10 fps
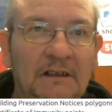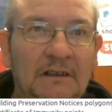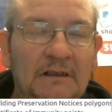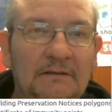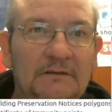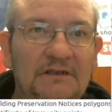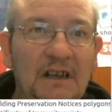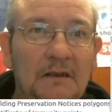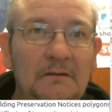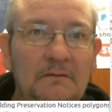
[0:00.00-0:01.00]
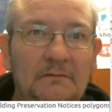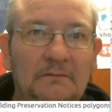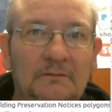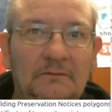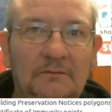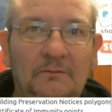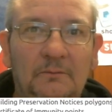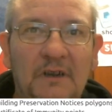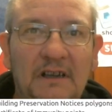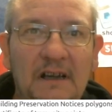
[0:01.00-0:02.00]
So we
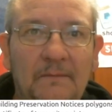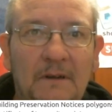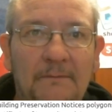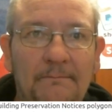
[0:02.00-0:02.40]
could have a,